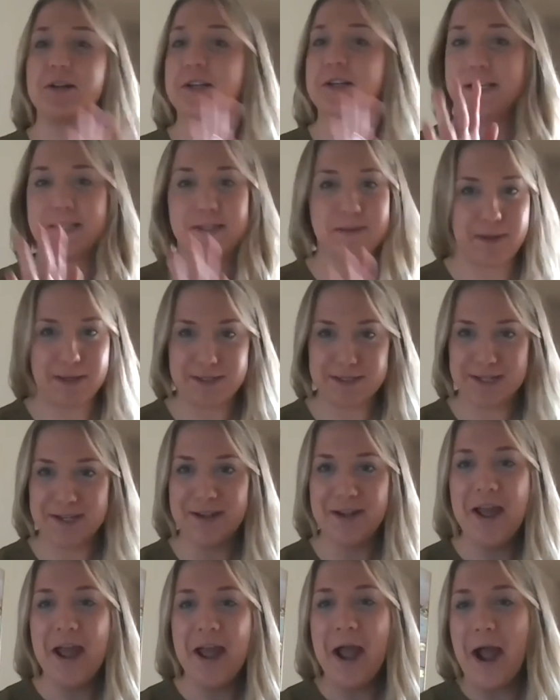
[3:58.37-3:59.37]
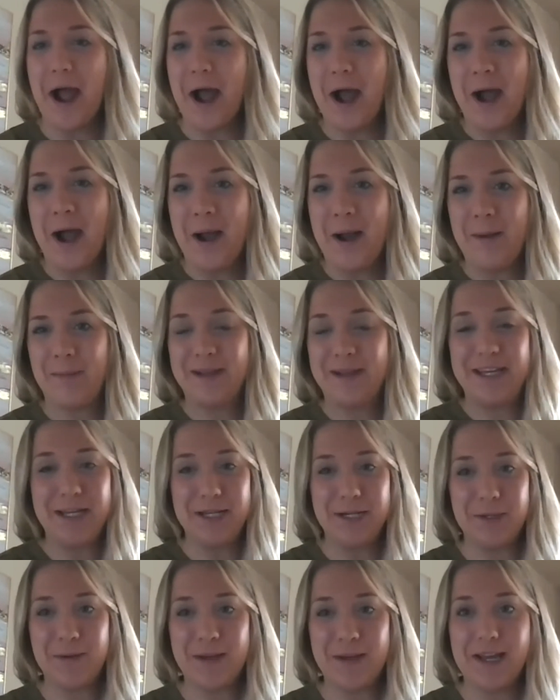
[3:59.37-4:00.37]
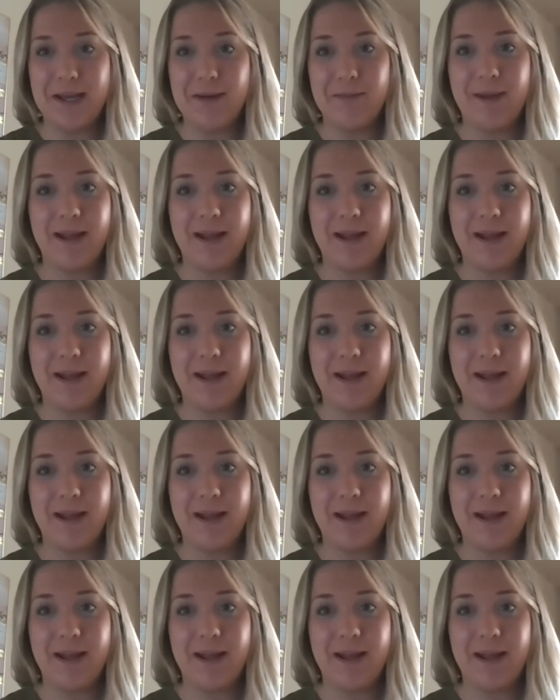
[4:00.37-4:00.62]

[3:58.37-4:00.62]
He's a big deal. He knew him,